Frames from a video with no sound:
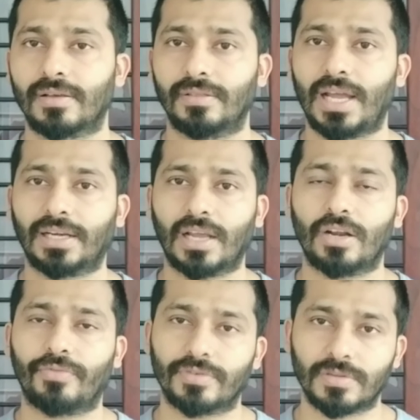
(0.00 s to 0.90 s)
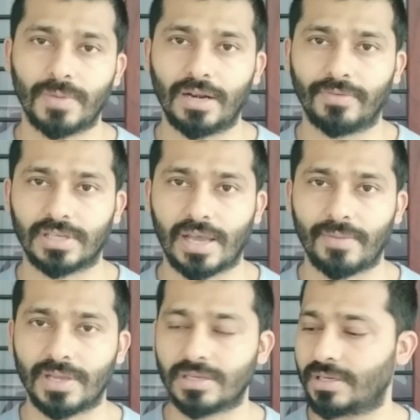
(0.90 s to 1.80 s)
that kind of a smell which I
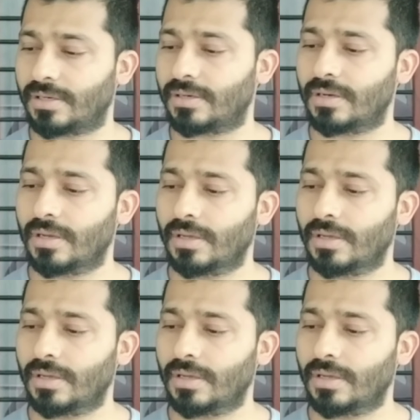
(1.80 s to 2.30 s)
mentioned